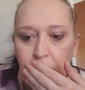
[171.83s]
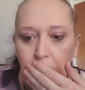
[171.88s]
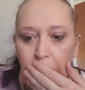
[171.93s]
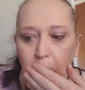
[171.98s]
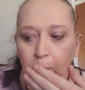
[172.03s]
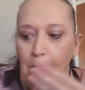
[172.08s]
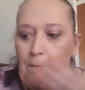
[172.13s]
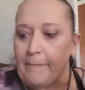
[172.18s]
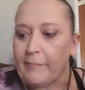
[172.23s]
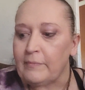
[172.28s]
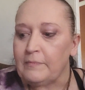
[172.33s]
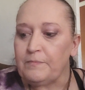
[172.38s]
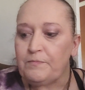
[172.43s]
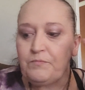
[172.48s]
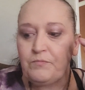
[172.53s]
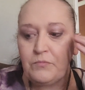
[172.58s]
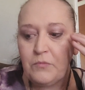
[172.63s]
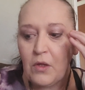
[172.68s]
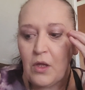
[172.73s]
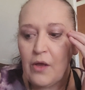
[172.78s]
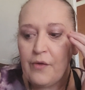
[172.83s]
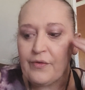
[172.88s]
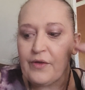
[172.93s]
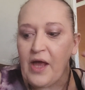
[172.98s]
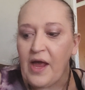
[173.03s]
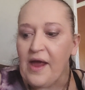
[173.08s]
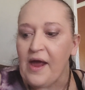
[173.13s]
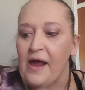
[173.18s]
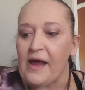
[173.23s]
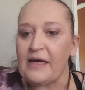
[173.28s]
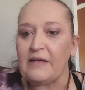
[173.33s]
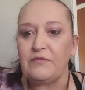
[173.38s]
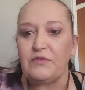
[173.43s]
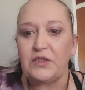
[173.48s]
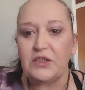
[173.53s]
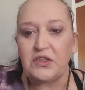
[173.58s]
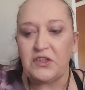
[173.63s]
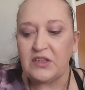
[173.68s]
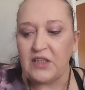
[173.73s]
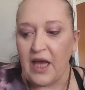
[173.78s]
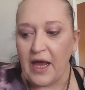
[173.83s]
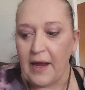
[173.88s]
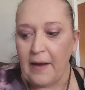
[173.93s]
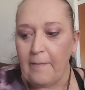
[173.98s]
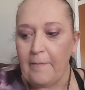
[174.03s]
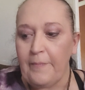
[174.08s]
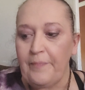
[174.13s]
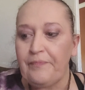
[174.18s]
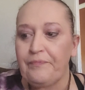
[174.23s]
Mmm. Okay, I have to say,